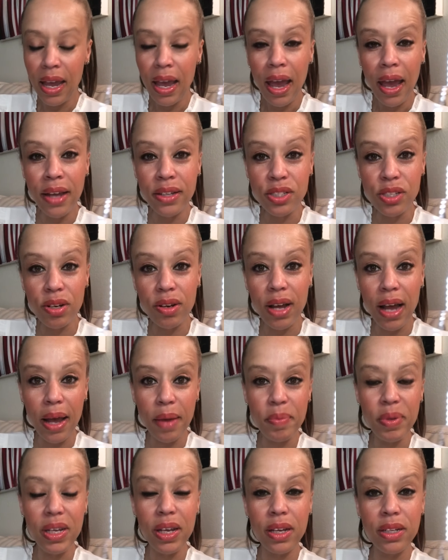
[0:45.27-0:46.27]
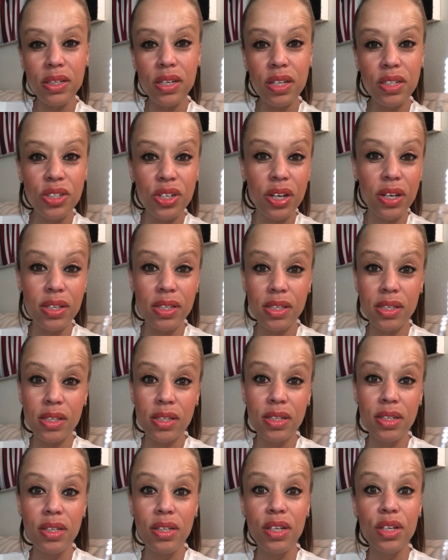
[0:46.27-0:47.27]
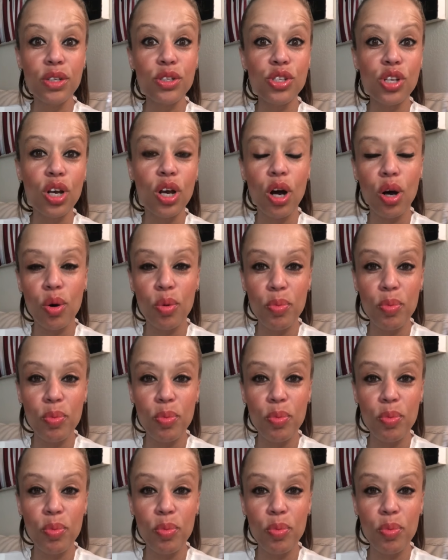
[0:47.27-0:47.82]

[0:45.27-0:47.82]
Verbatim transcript: And so God began to just, years ago,